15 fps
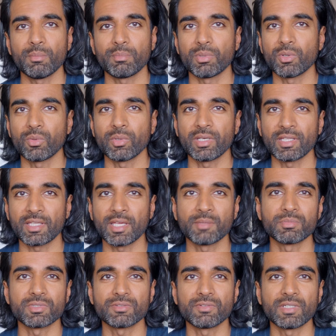but when it
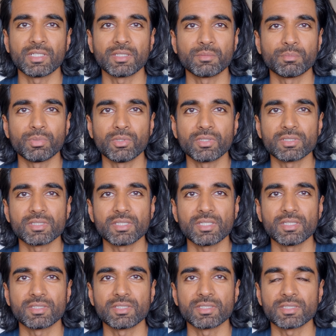came to reading books,
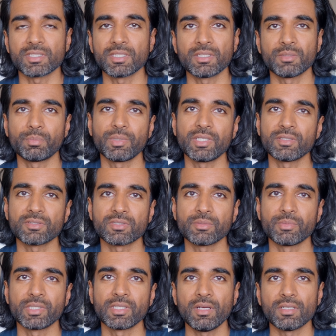it just didn't appeal to
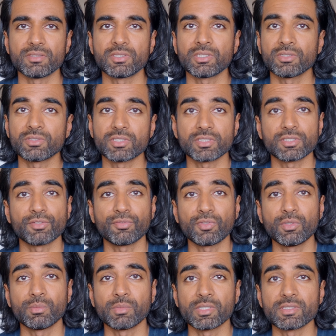me. Until just a
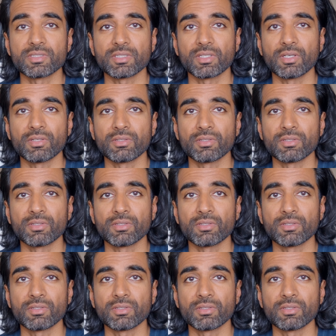few months ago,